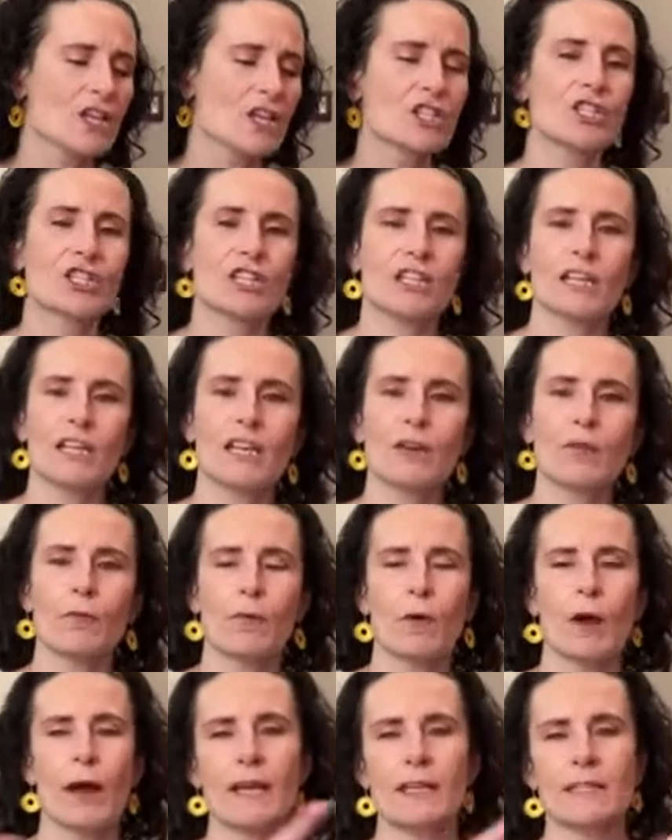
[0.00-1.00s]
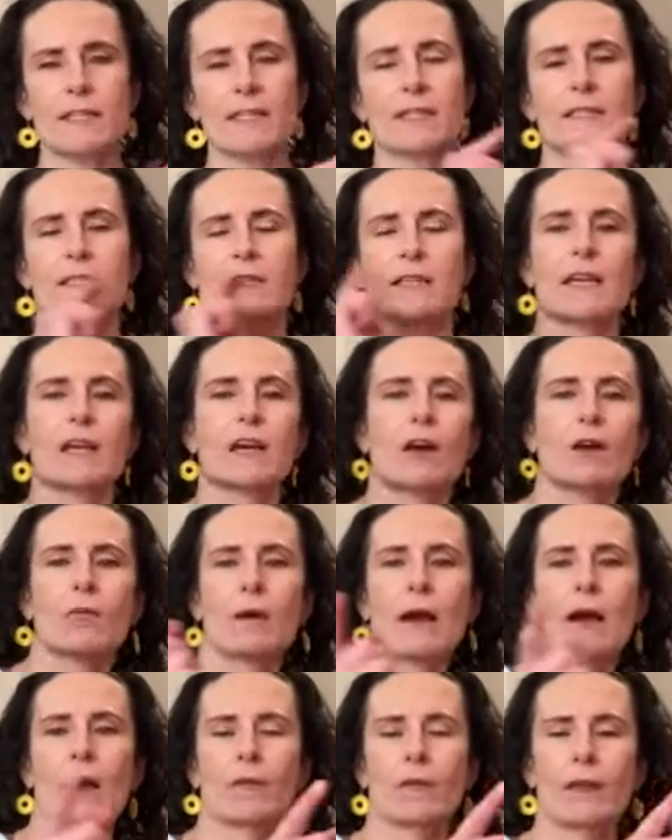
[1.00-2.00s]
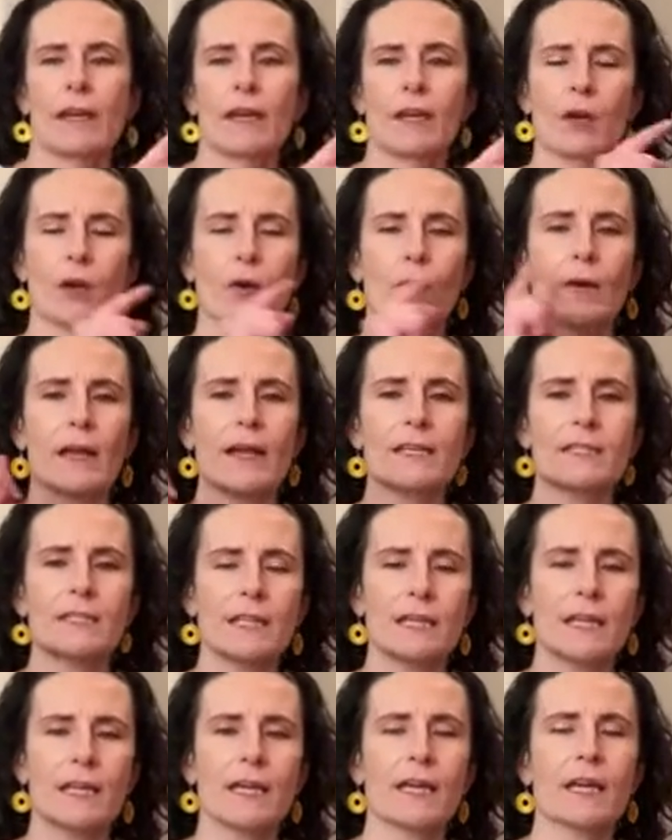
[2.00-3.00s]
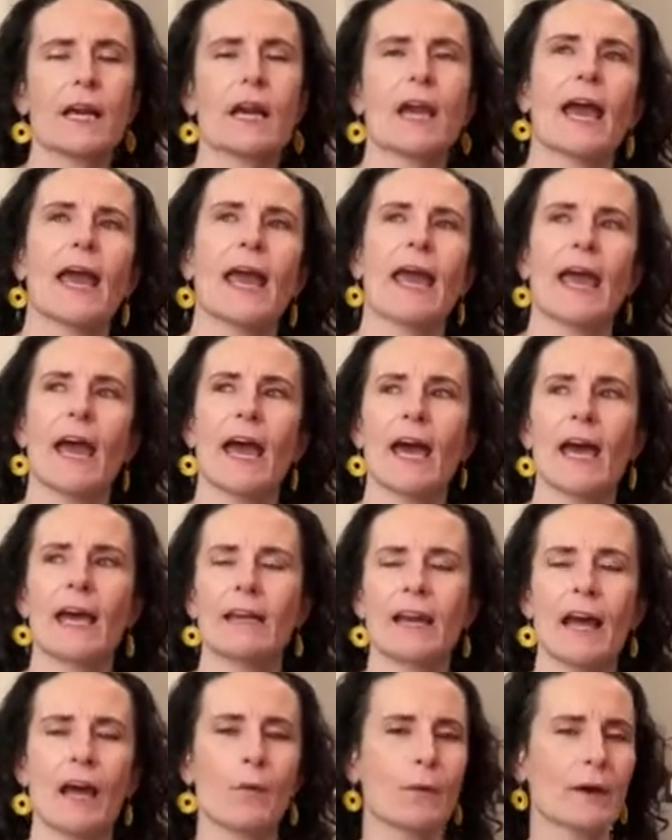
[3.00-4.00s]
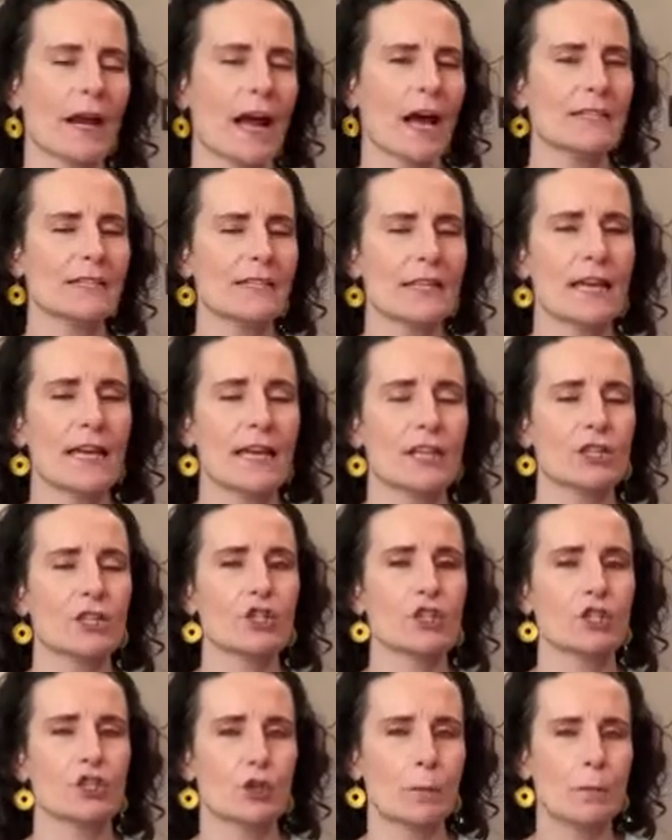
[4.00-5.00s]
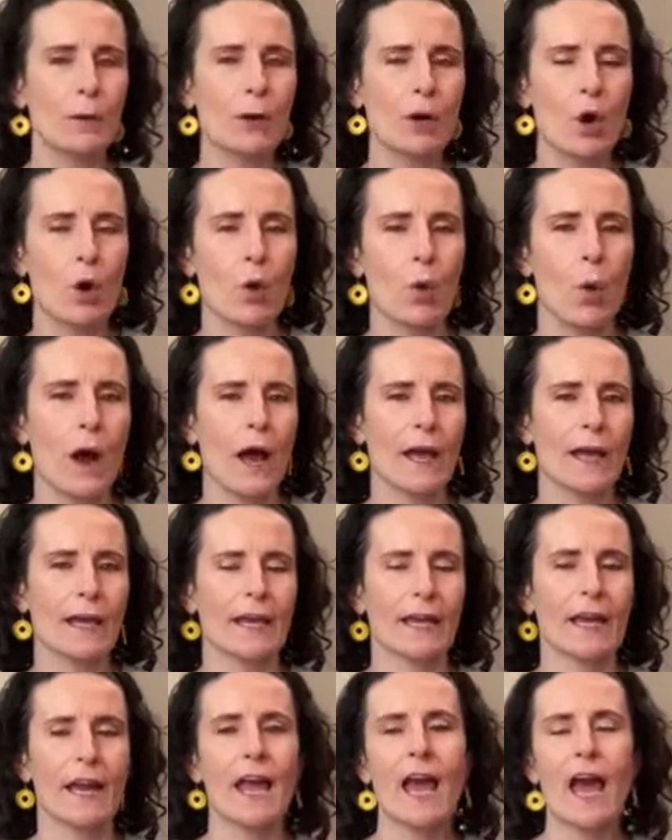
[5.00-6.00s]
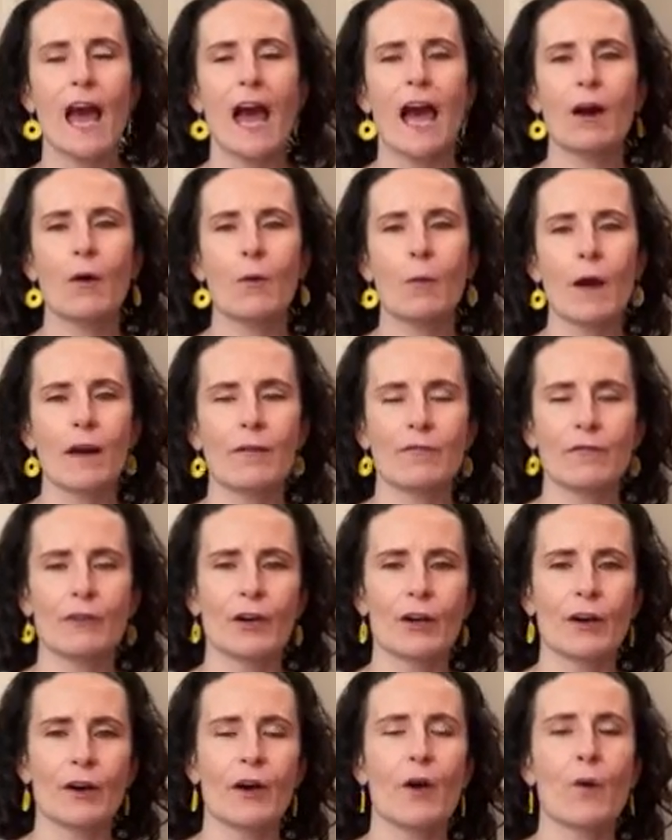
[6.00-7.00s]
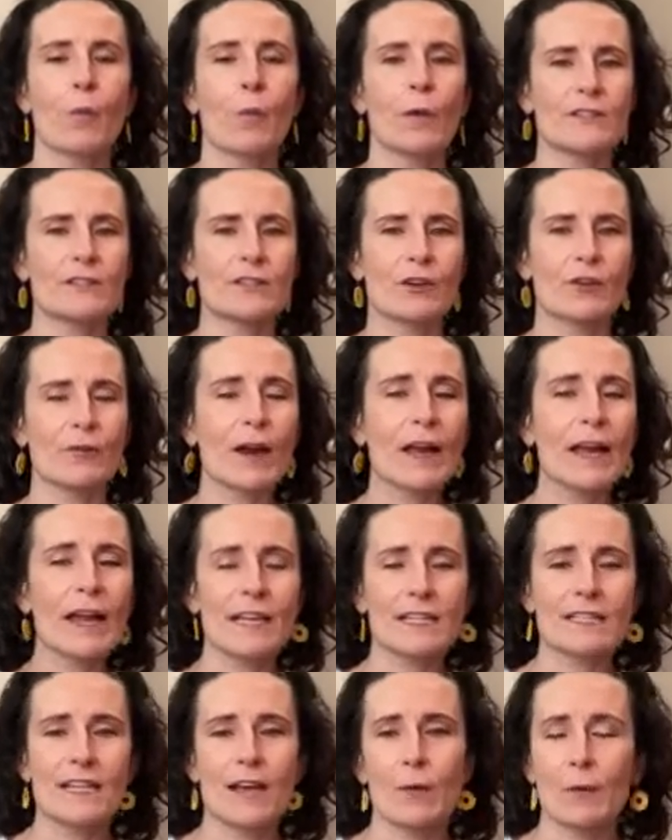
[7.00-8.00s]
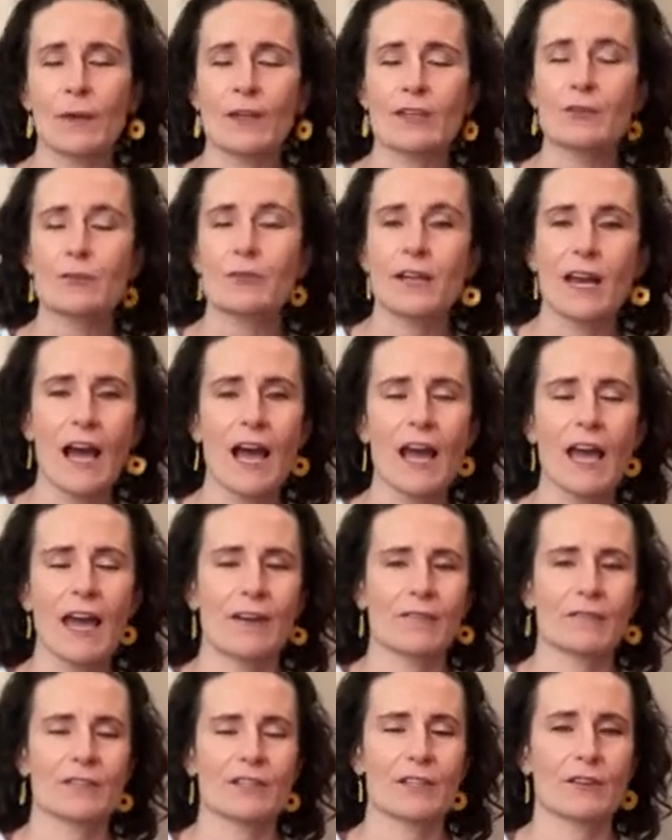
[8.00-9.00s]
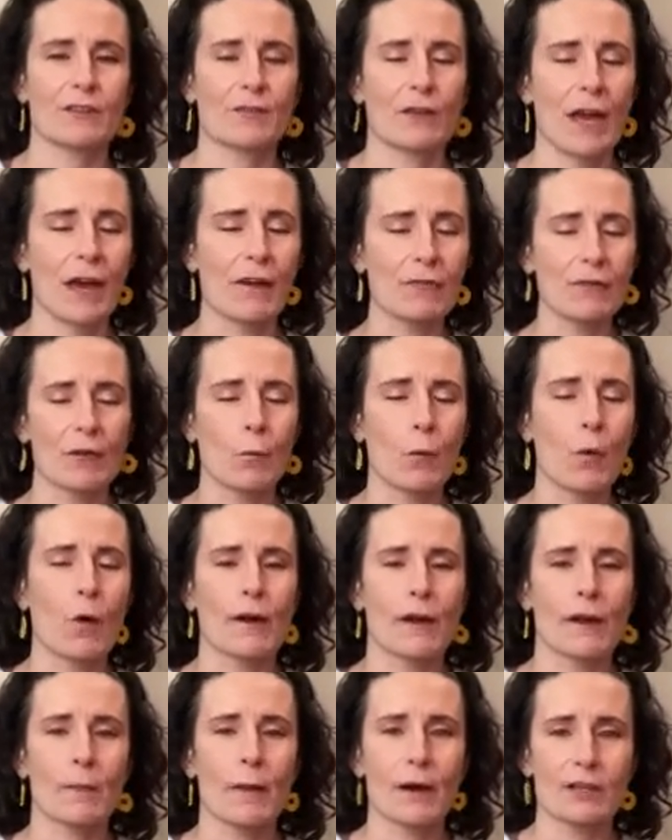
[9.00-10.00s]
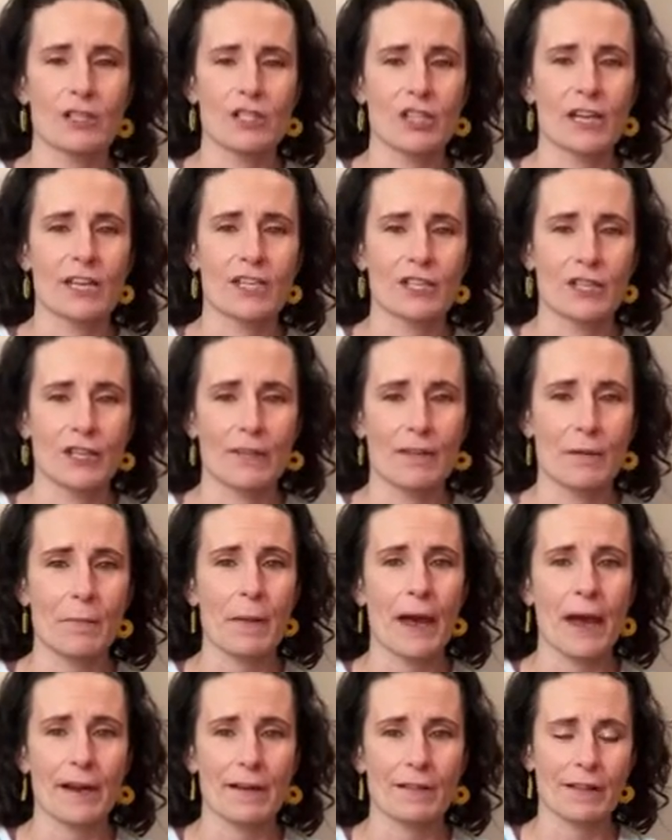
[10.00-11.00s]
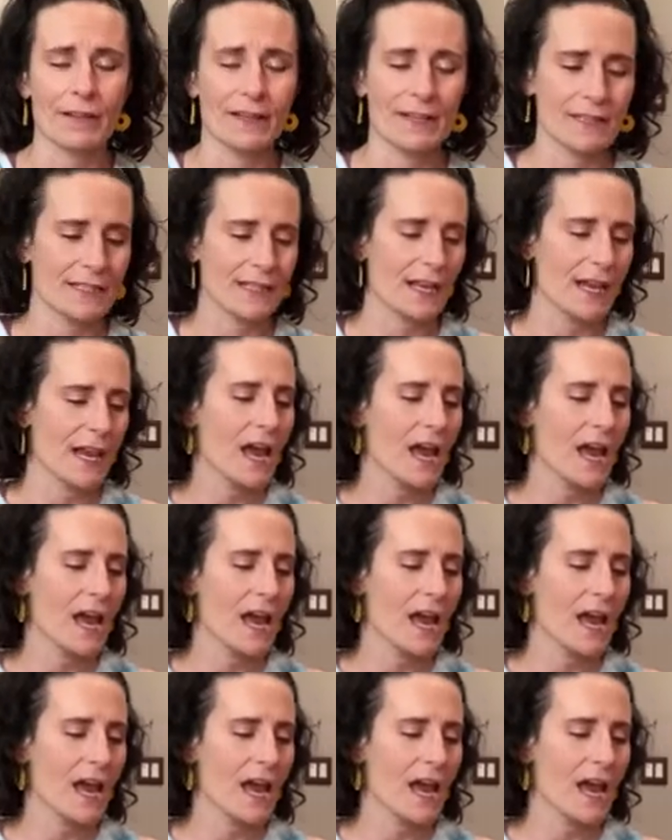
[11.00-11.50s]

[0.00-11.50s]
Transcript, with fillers: She rides this thing around like crazy and I would not say it's super quiet. However, what's great is that we do not have to ever worry about changing the batteries.